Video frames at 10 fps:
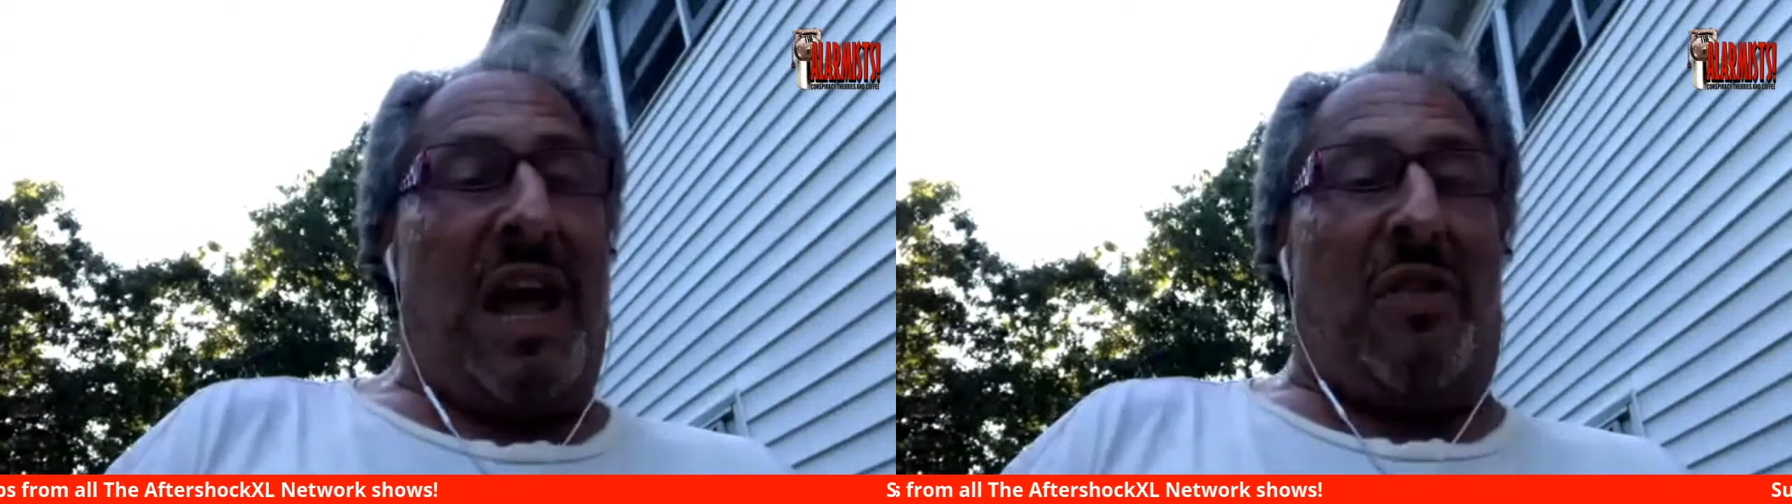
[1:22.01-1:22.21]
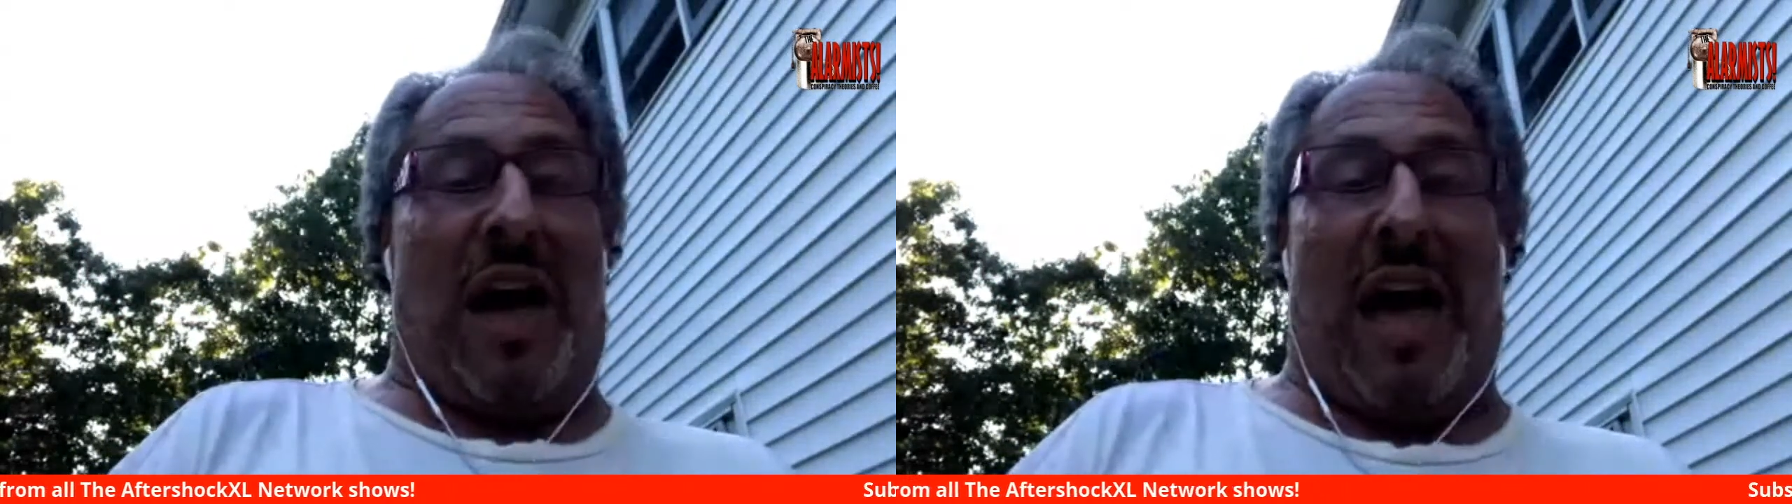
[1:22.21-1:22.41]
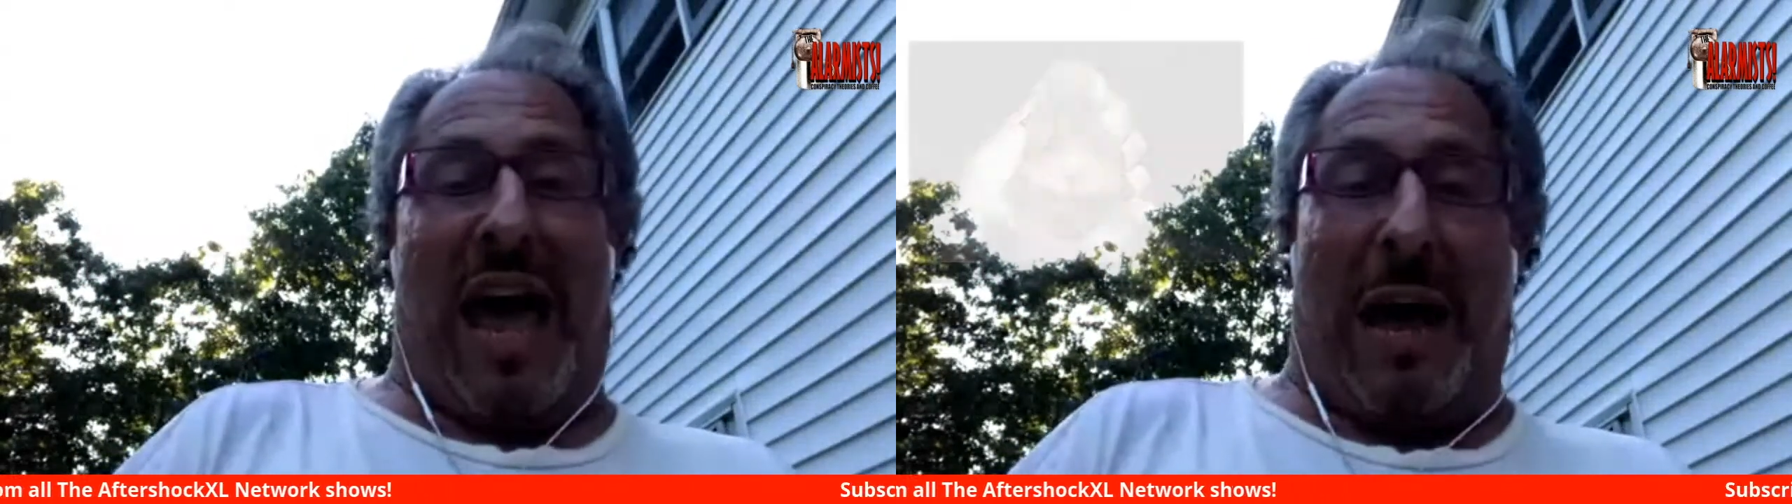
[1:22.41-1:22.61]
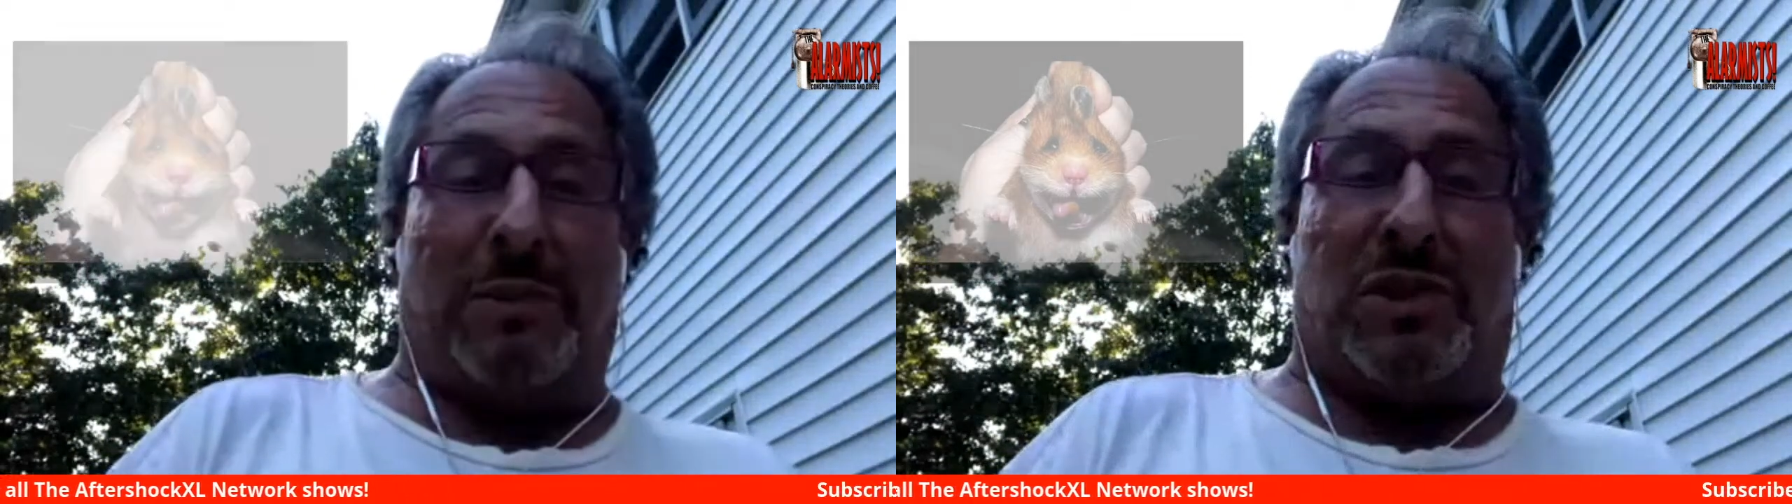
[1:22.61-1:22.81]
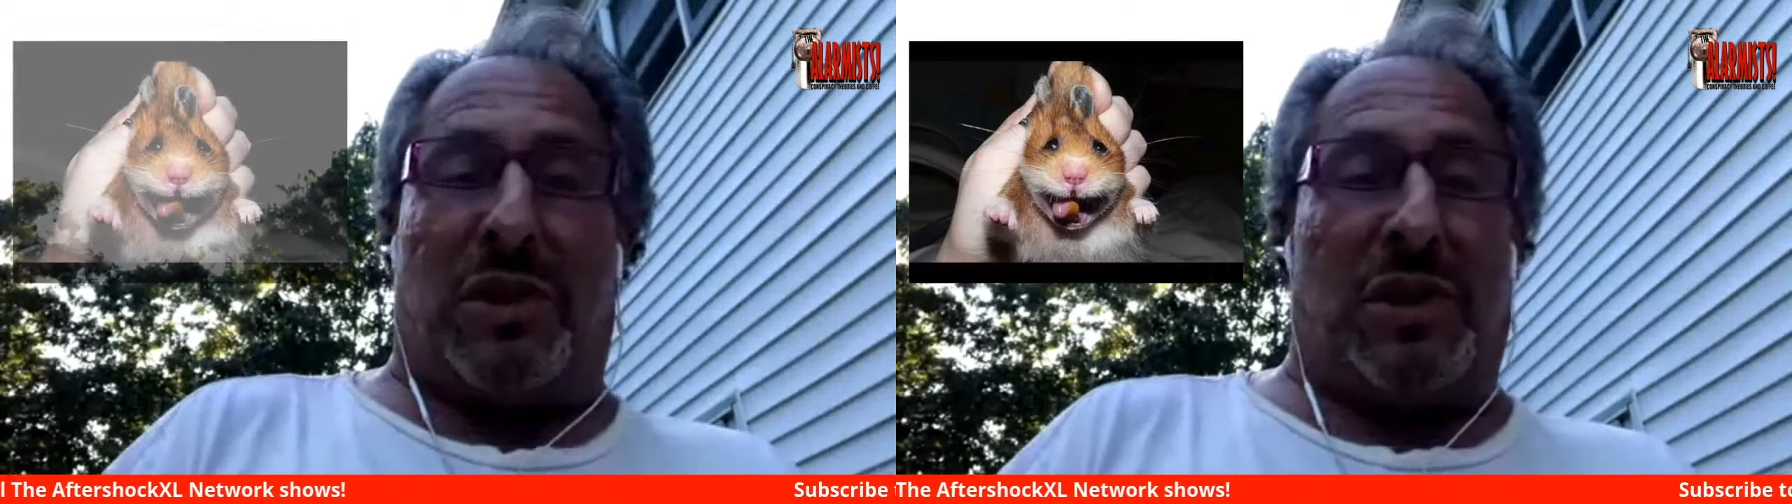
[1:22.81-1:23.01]
The
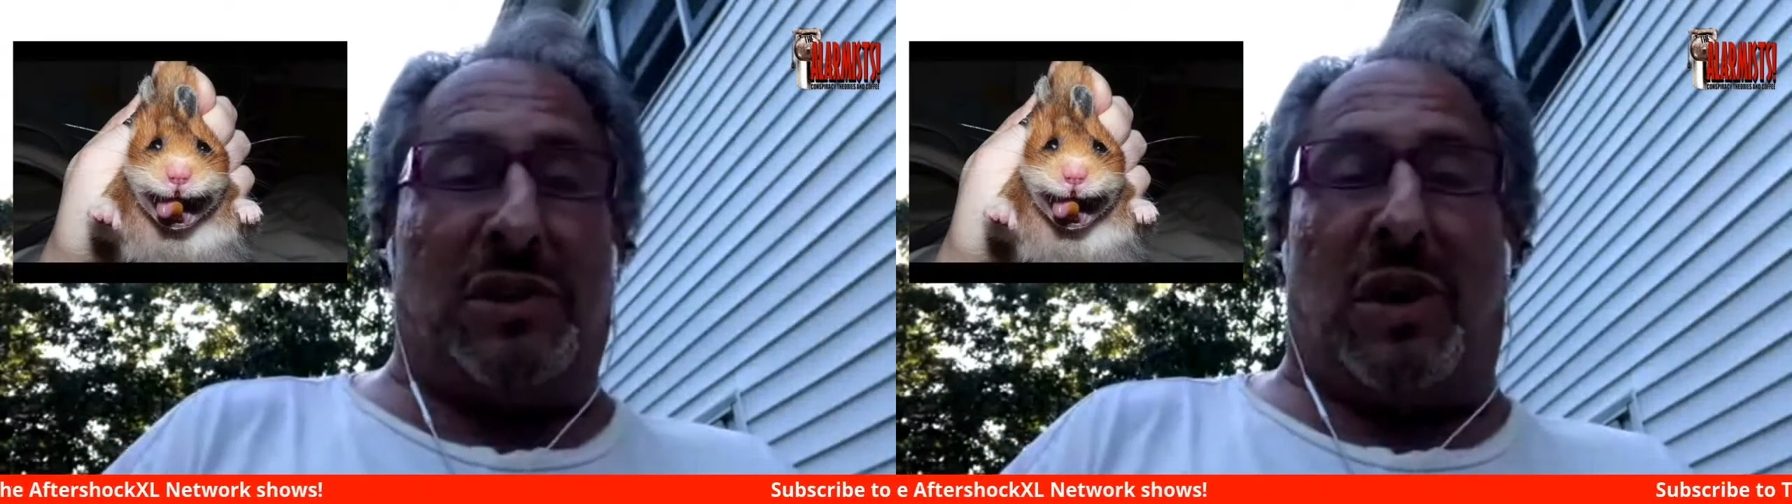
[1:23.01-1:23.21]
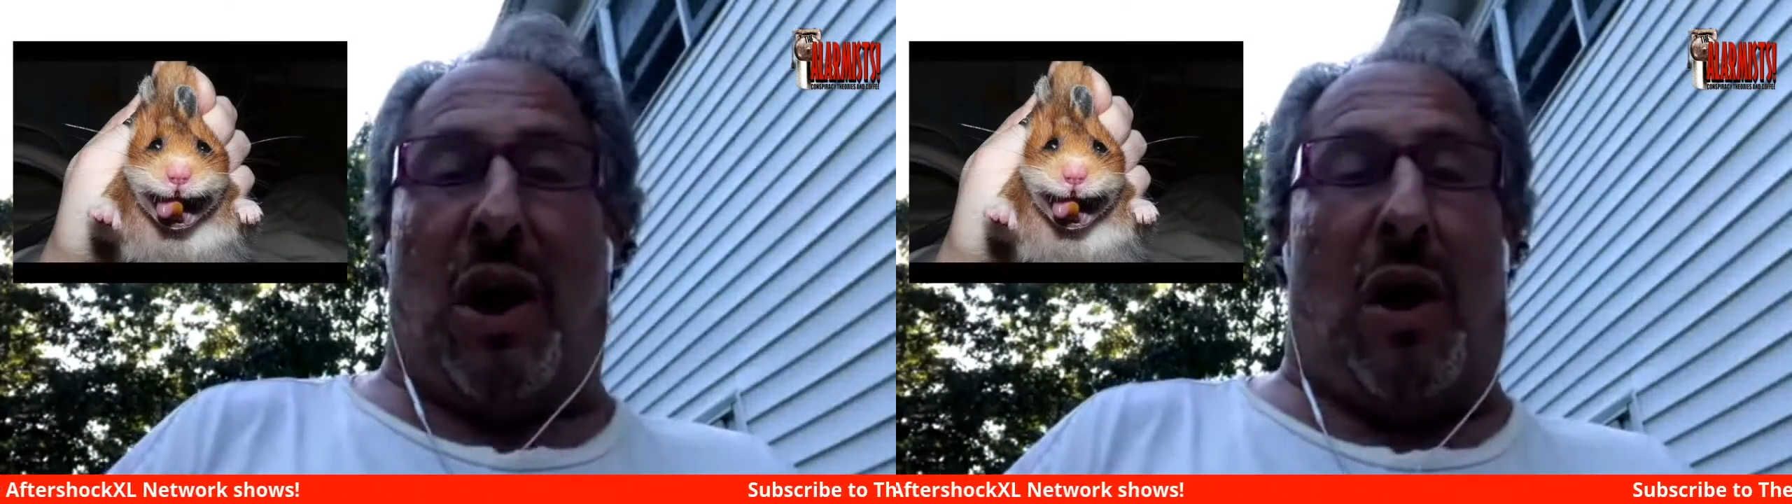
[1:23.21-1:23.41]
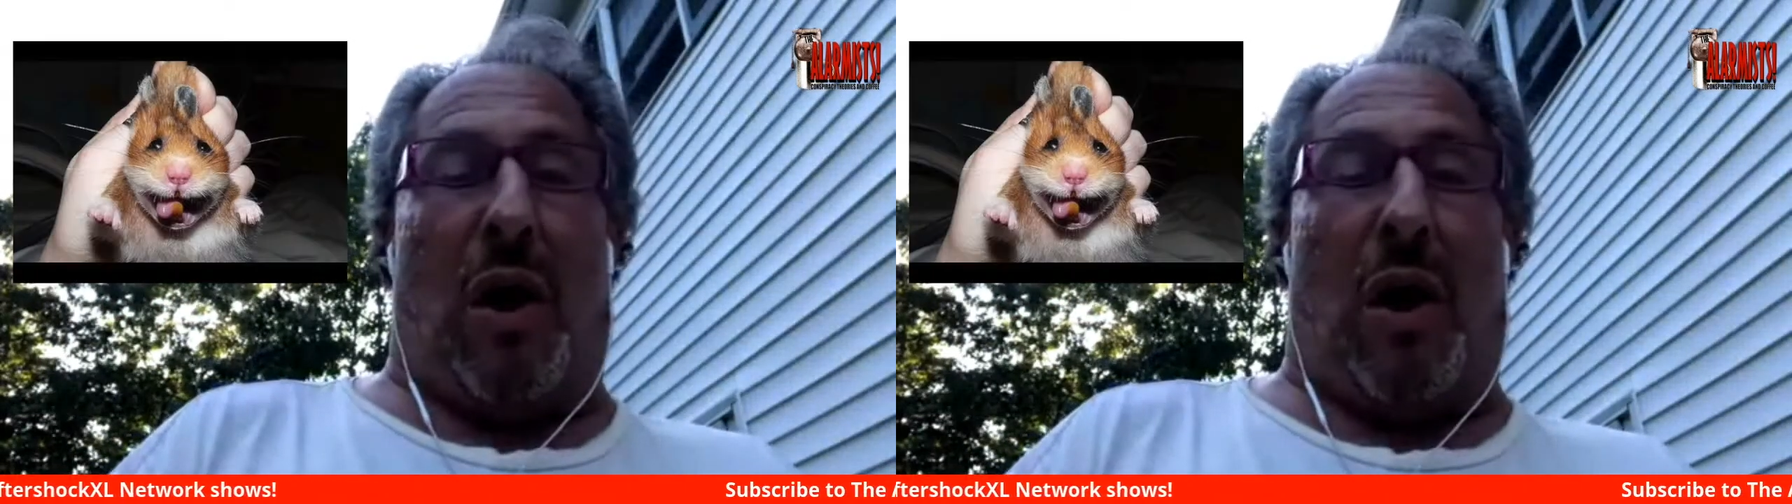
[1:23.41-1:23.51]
hamsters there